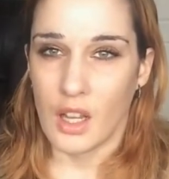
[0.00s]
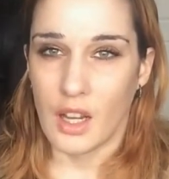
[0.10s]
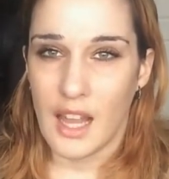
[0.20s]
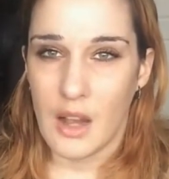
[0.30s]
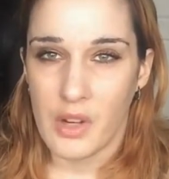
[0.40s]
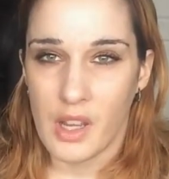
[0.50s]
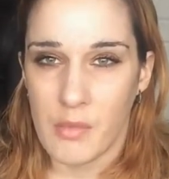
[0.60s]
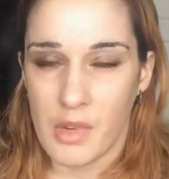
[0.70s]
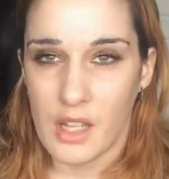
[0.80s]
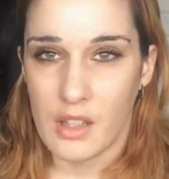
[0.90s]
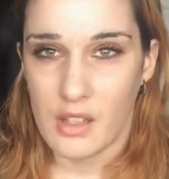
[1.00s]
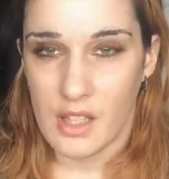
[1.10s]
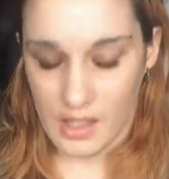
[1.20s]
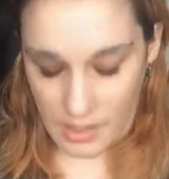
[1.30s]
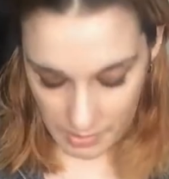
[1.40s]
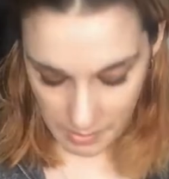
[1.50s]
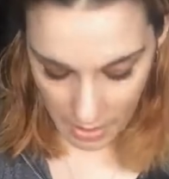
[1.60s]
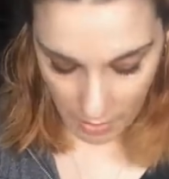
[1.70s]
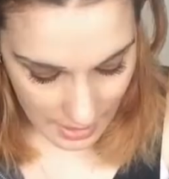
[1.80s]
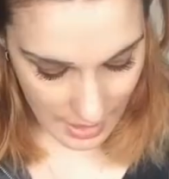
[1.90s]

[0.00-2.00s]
clouding my sense of smell.